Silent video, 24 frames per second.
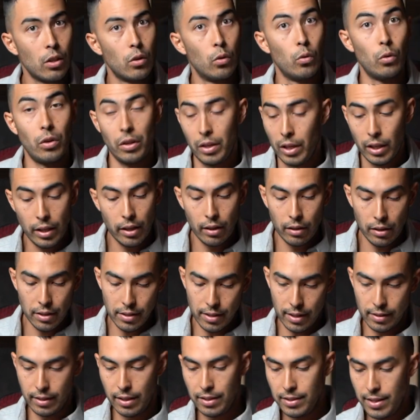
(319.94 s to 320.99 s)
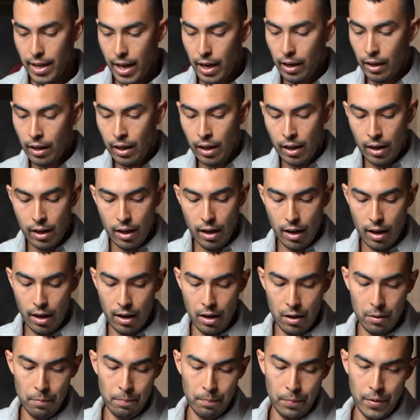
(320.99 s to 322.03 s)
Ridiculous, as I said.
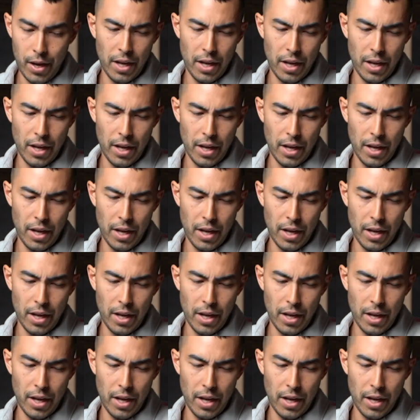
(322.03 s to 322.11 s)
Um,